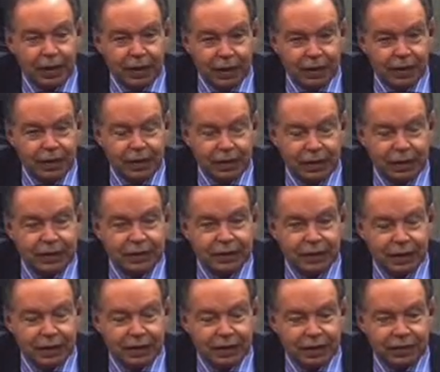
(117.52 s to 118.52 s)
here in
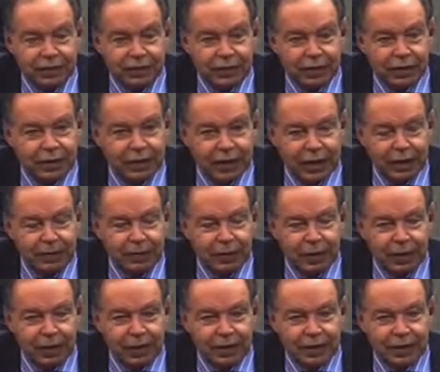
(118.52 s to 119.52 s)
South Africa, in Cape
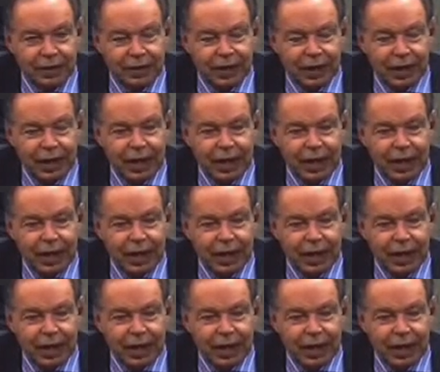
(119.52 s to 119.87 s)
Town, I think,